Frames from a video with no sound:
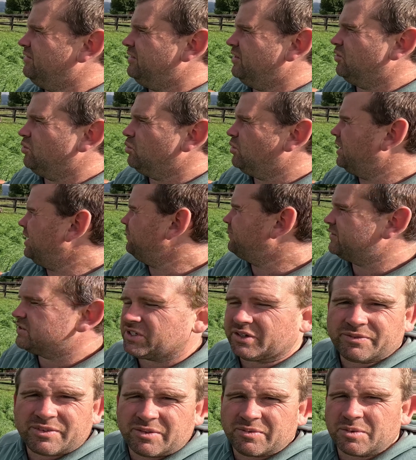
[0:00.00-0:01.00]
They're all heifers.
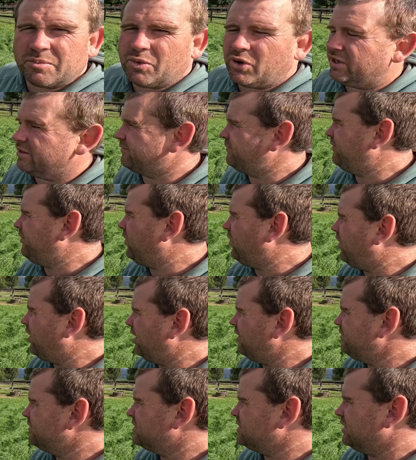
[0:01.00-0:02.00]
I've given Mike
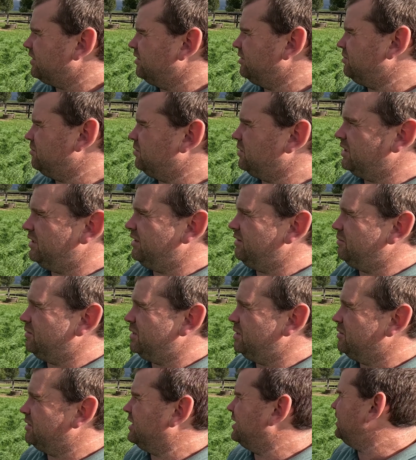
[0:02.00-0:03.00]
5, so we
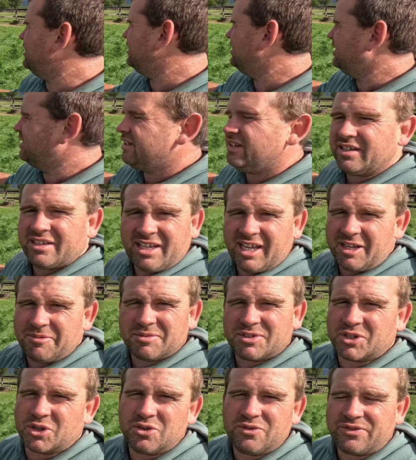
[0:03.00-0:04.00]
were going to keep
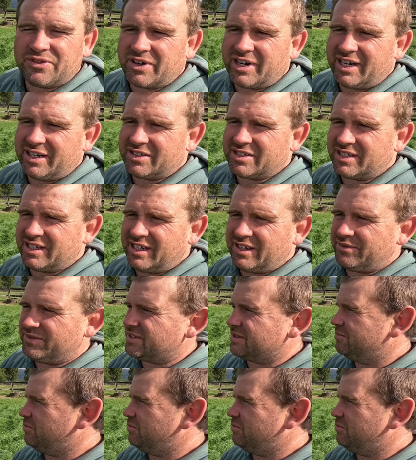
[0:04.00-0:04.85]
2 for ourselves.